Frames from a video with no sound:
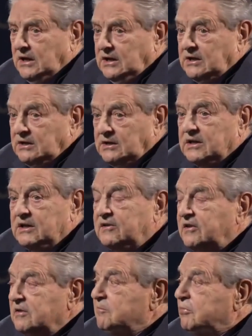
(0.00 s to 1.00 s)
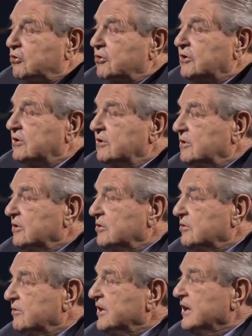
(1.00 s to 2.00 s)
It's
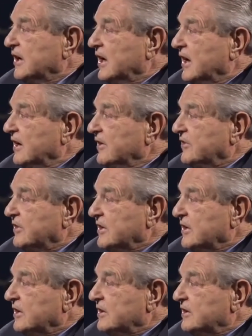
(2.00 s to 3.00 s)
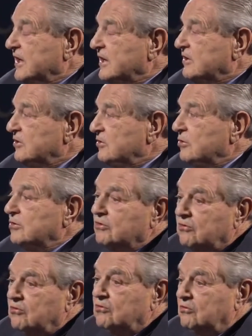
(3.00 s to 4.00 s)
important to realize that not
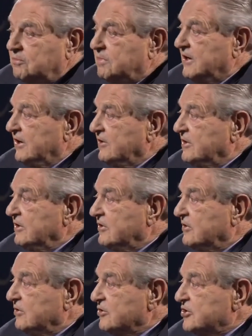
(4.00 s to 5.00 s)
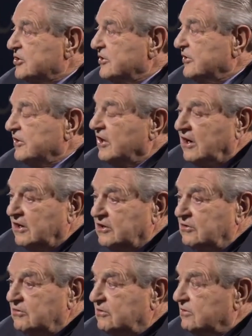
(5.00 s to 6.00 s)
all price distortions are
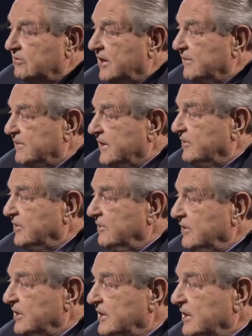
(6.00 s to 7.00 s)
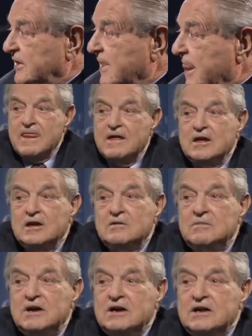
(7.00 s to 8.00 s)
due to reflexivity.
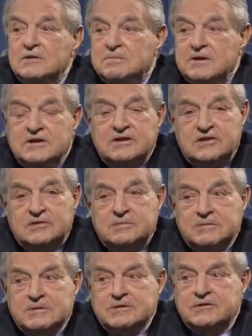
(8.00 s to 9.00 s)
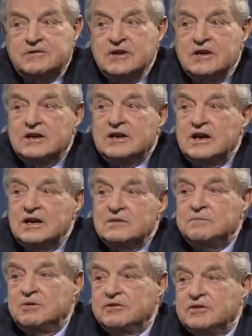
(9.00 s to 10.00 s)
Market participants
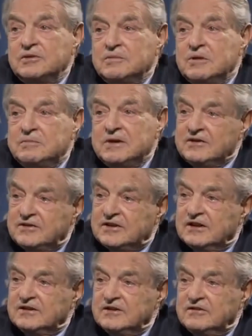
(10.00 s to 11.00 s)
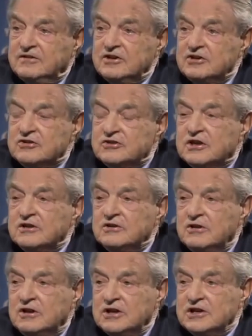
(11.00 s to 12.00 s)
can't possibly base their decisions
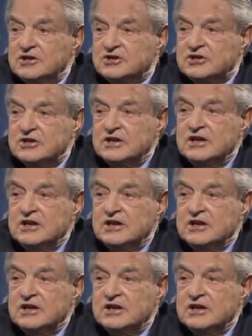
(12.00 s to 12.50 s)
on knowledge.